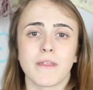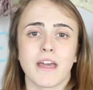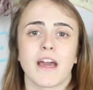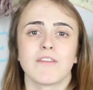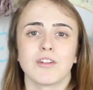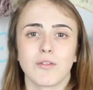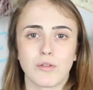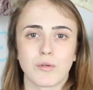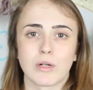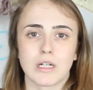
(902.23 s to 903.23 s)
they have an
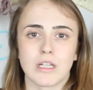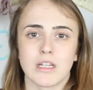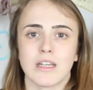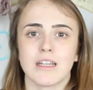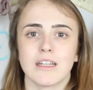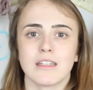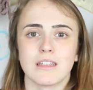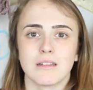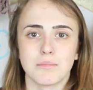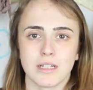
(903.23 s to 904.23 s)
authority
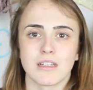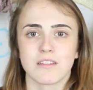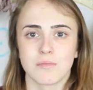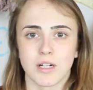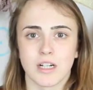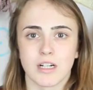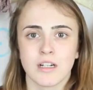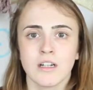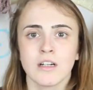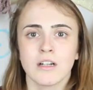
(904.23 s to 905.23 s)
in the place where,
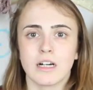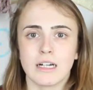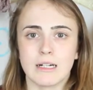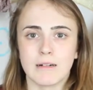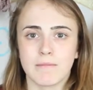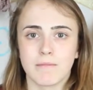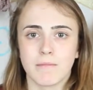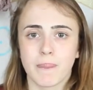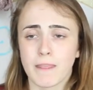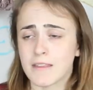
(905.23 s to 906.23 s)
um,
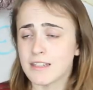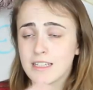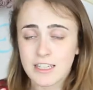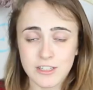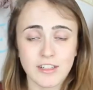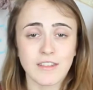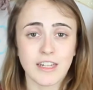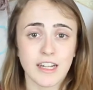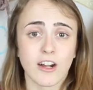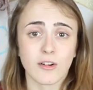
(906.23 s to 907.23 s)
in the niche that
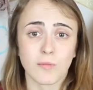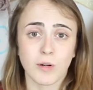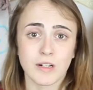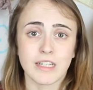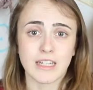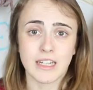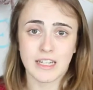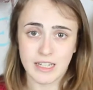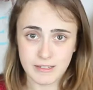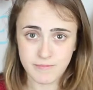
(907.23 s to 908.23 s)
they are working
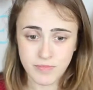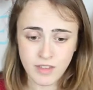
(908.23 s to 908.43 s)
in.